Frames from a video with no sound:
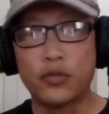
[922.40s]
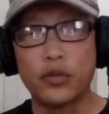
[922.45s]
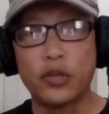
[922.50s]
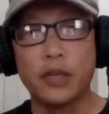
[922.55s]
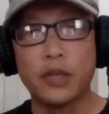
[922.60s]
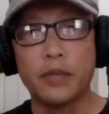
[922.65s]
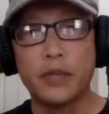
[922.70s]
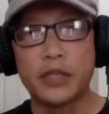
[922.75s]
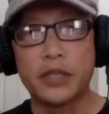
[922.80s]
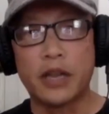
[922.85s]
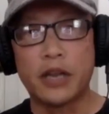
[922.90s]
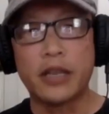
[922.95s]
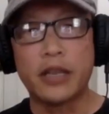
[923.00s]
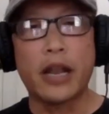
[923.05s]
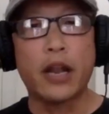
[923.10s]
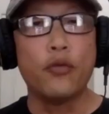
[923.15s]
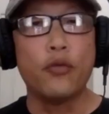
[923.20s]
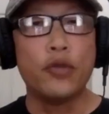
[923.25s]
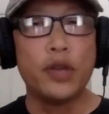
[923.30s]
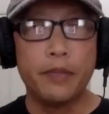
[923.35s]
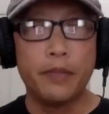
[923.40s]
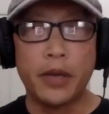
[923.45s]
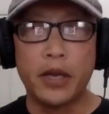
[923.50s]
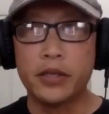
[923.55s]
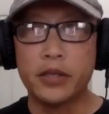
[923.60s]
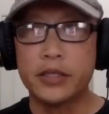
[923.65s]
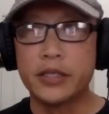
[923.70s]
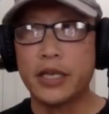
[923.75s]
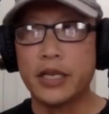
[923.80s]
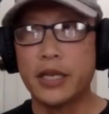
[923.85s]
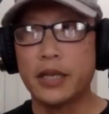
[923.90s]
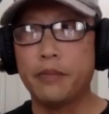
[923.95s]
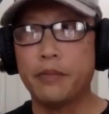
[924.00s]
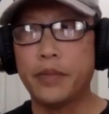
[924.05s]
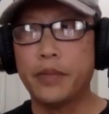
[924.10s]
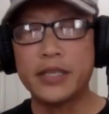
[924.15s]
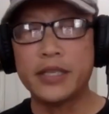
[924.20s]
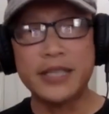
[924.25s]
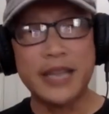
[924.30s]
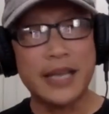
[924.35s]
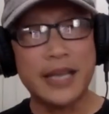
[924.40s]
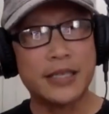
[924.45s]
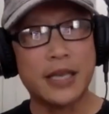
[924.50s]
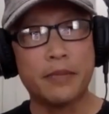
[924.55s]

really bizarre that I reposted, but it's I'm not looking.